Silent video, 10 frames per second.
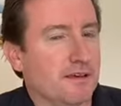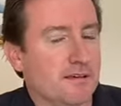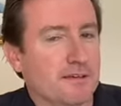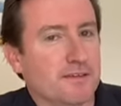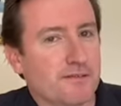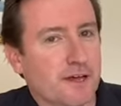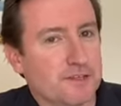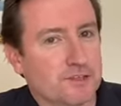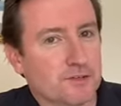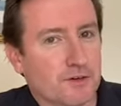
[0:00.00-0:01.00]
you're fairly
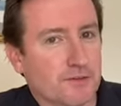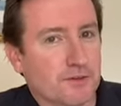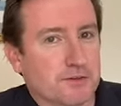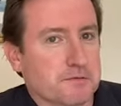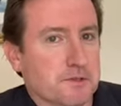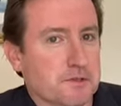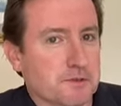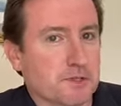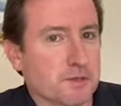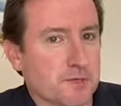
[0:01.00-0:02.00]
certain that the year is
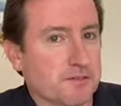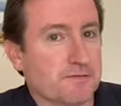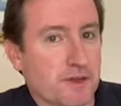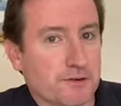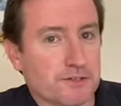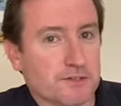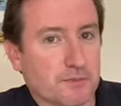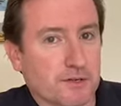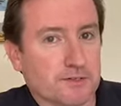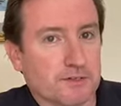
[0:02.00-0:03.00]
going to be very
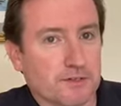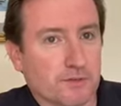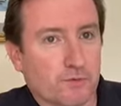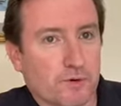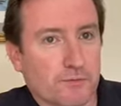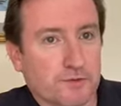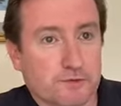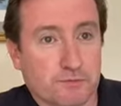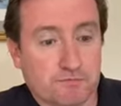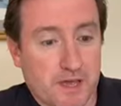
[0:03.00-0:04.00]
similar
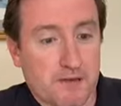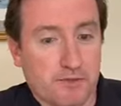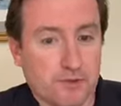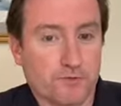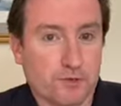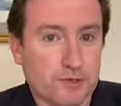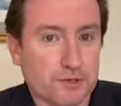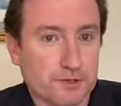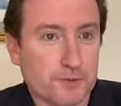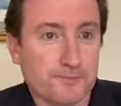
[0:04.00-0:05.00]
to every other
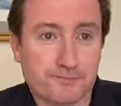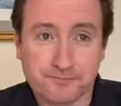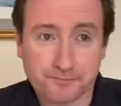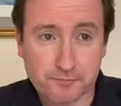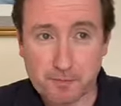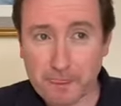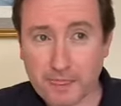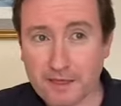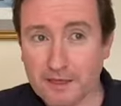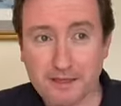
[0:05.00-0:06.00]
year,
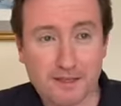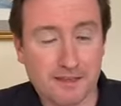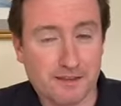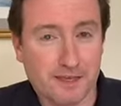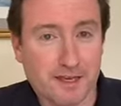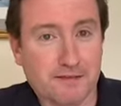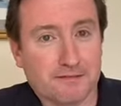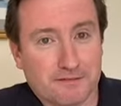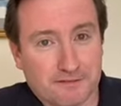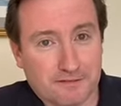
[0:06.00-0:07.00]
then
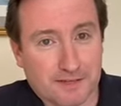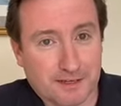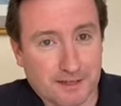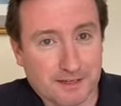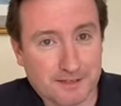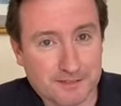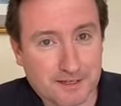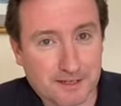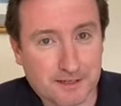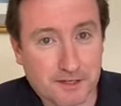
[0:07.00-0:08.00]
clearly
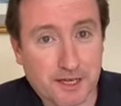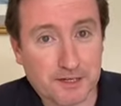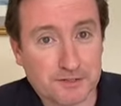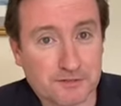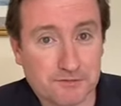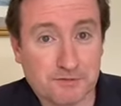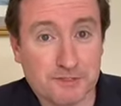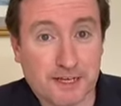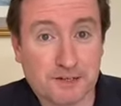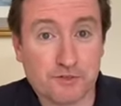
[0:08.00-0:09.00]
taking the cash
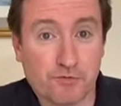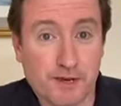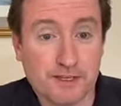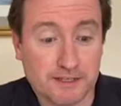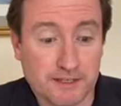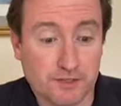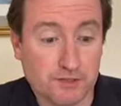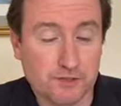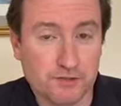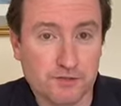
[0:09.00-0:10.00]
tax credit in the
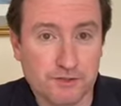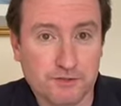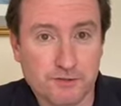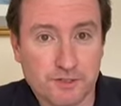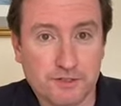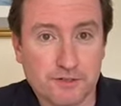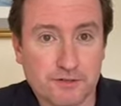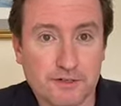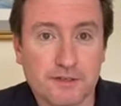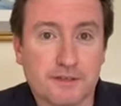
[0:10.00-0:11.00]
year that you incur
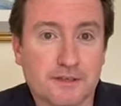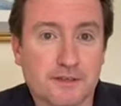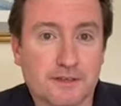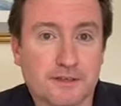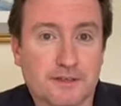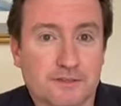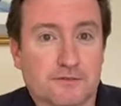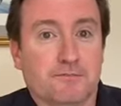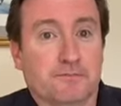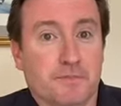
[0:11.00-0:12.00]
it
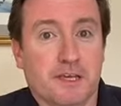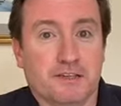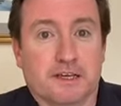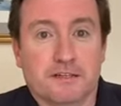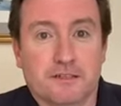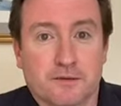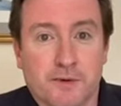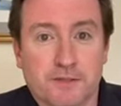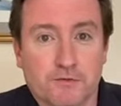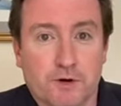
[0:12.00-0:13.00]
is actually a
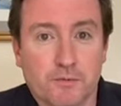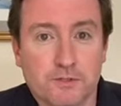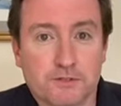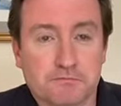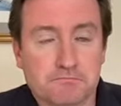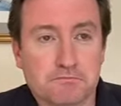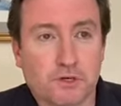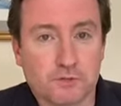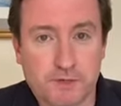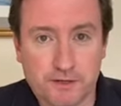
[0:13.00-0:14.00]
better option. Not
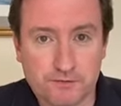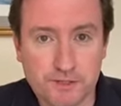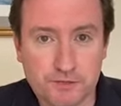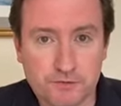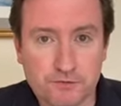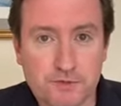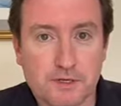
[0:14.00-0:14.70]
as beneficial